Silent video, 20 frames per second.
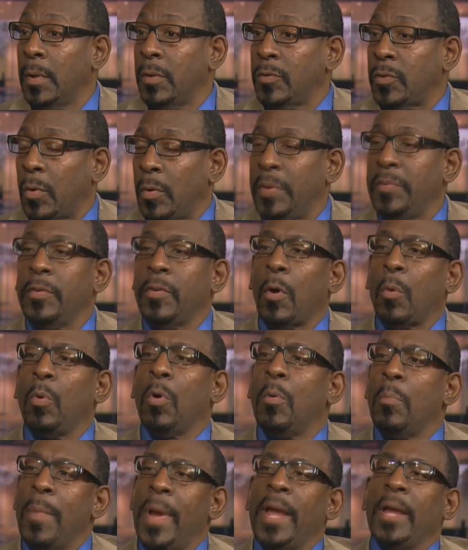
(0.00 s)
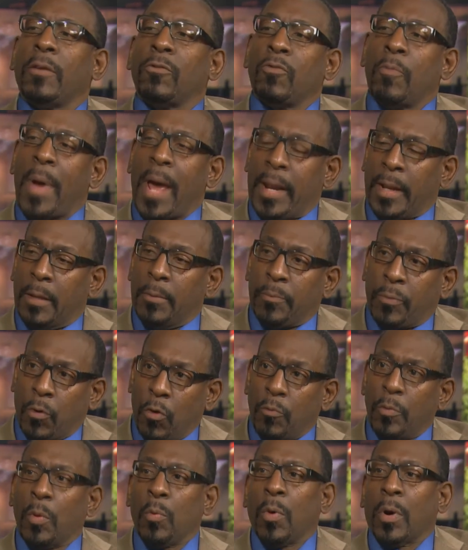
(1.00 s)
So even though we'll make dramatic
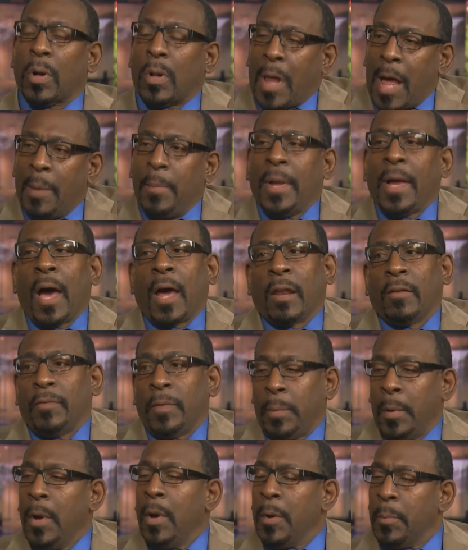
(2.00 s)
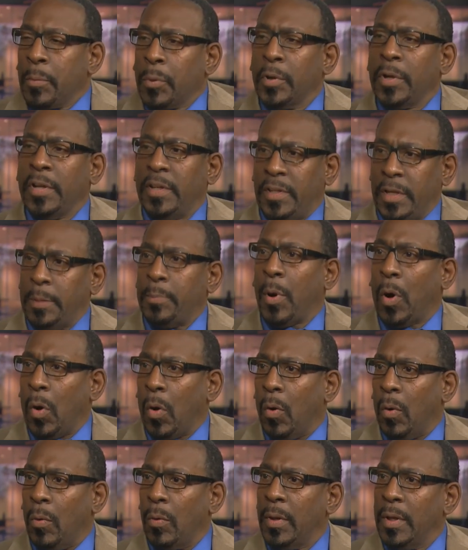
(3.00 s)
improvement, we're climbing out of a pretty deep
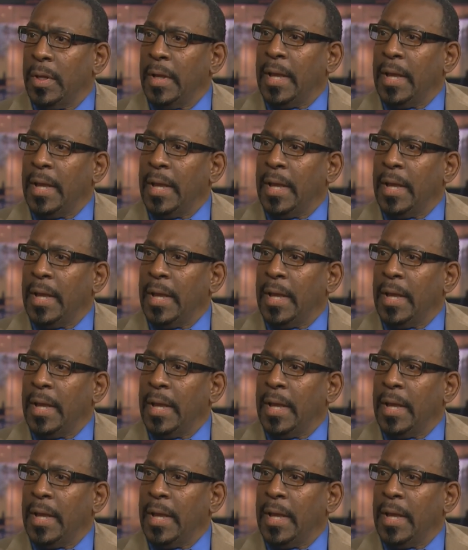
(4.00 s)
hole.